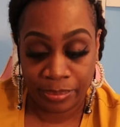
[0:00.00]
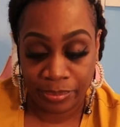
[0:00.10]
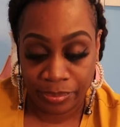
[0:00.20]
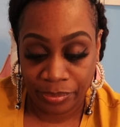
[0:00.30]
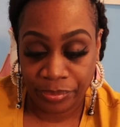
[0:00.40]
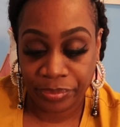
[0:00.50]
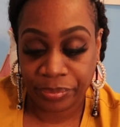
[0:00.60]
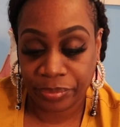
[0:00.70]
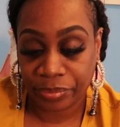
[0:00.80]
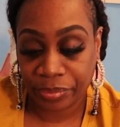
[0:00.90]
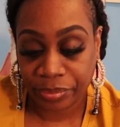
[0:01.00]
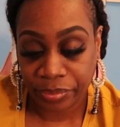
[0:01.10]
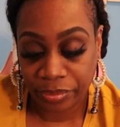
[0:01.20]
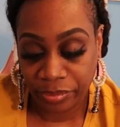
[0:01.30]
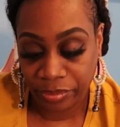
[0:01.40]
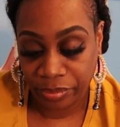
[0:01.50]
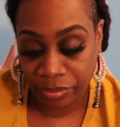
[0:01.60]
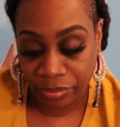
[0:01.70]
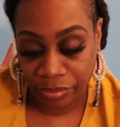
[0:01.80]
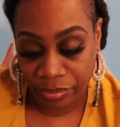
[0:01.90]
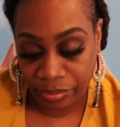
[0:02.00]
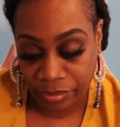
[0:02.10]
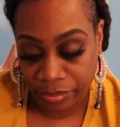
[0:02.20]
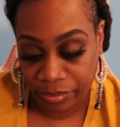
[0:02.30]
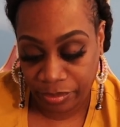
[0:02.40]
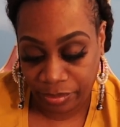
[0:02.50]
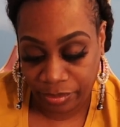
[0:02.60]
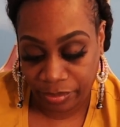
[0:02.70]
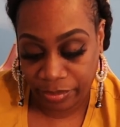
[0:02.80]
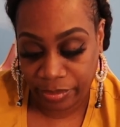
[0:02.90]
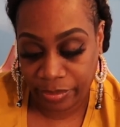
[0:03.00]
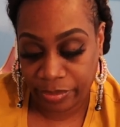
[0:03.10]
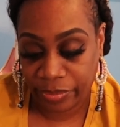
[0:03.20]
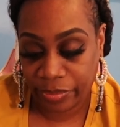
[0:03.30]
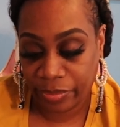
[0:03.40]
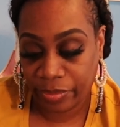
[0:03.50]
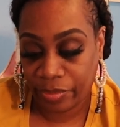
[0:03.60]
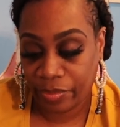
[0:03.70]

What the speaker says: (silence)